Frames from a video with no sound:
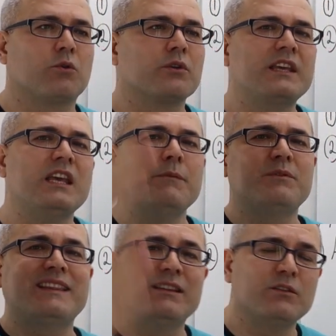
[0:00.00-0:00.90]
or
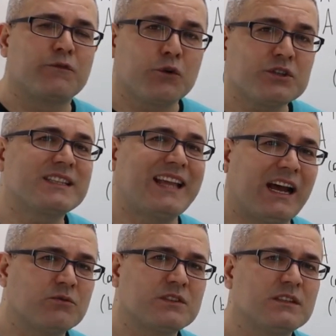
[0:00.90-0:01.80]
keep first
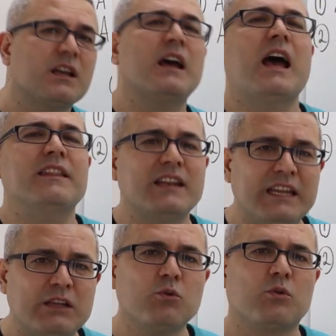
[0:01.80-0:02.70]
1,000 and then
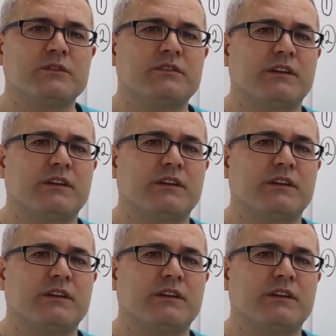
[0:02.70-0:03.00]
ignore the